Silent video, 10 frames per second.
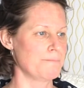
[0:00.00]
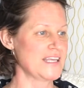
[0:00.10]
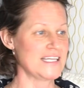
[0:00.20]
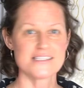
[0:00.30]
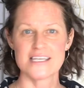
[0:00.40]

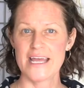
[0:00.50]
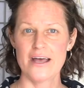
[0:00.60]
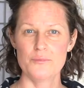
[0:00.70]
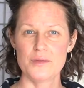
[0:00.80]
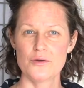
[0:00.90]
It's going to
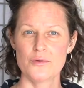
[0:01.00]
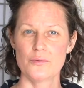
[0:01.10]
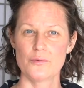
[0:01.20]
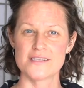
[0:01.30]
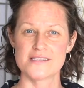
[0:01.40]
help you
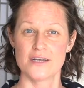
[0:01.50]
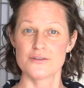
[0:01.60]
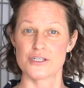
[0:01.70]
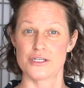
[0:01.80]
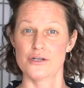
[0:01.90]
with cell
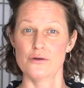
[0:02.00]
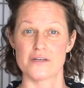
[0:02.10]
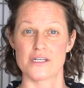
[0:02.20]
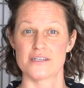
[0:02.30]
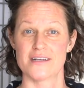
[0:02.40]

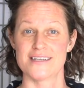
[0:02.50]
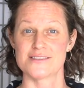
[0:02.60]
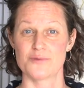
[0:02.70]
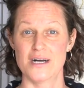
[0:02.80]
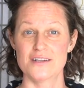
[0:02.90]
turnover as
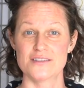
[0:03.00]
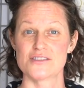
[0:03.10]
well.